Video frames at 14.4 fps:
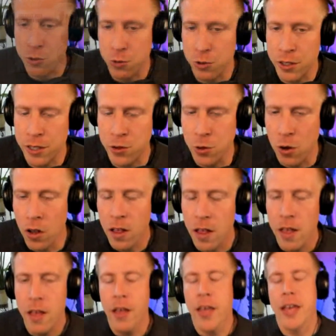really cool,
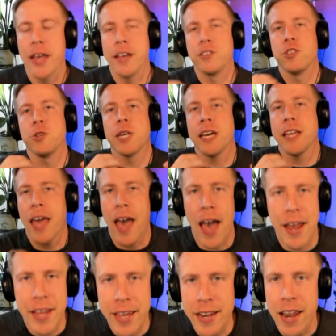is you can
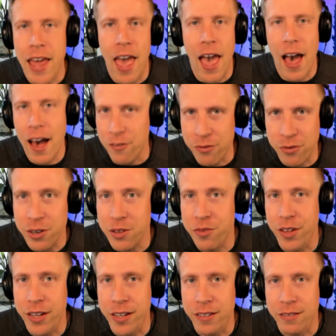edit
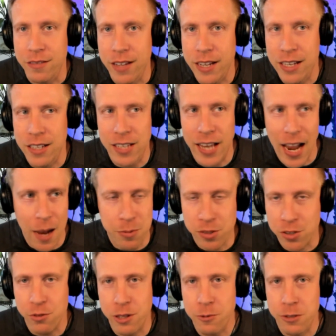everything. Like it's
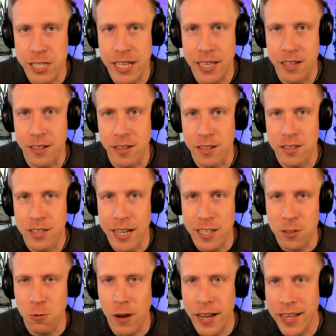absolutely ridiculous.
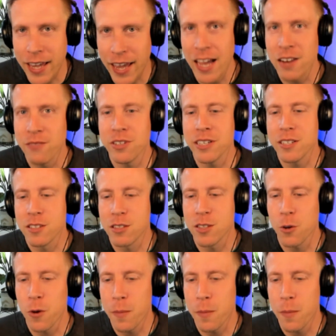That's why Canva is so